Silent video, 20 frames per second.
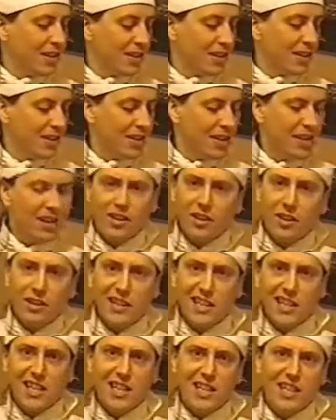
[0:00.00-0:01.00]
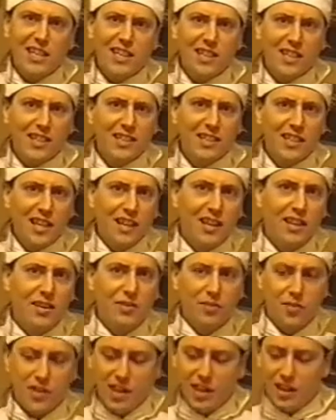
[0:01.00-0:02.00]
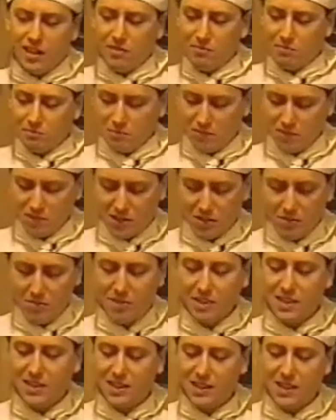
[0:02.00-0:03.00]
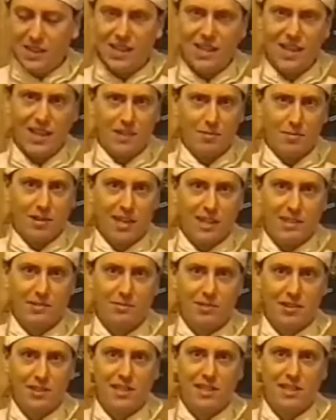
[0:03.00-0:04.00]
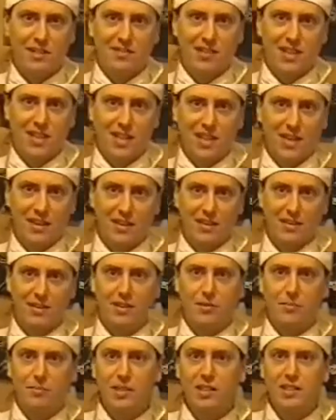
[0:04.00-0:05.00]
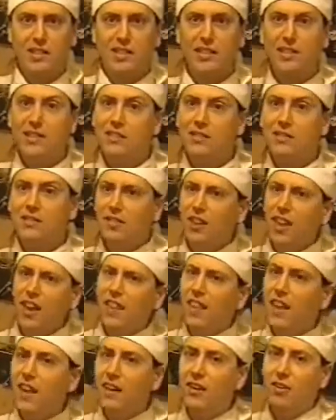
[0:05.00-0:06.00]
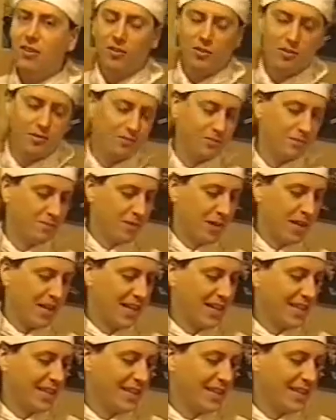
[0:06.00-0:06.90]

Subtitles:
Usually you can tell if they're too pretty, they're the waxed ones. If they're not pretty at all, then they're not waxed.